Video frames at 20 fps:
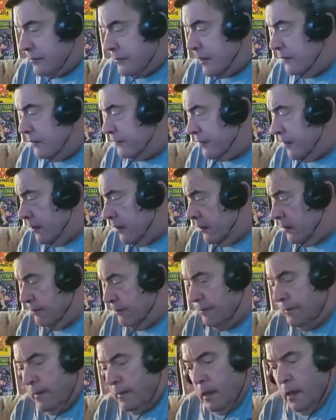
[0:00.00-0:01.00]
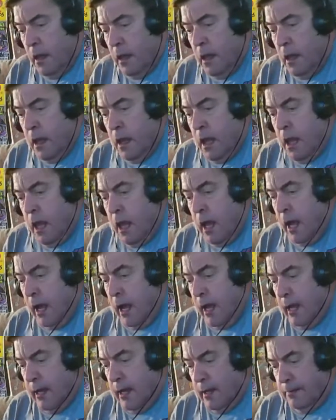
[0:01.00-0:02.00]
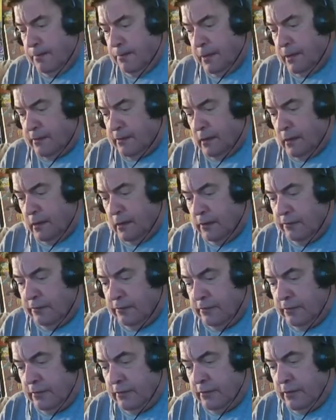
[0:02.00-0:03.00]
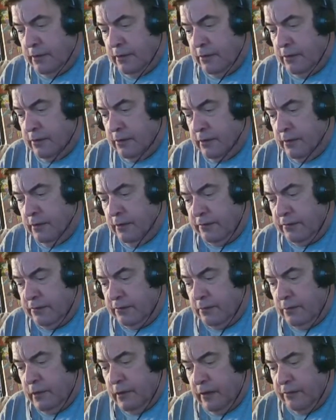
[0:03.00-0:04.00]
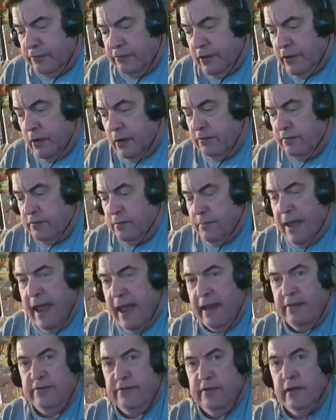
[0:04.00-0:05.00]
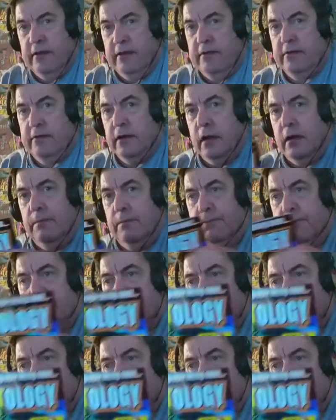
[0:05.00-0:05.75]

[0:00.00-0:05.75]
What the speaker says: So I picked yesterday was a magazine dump.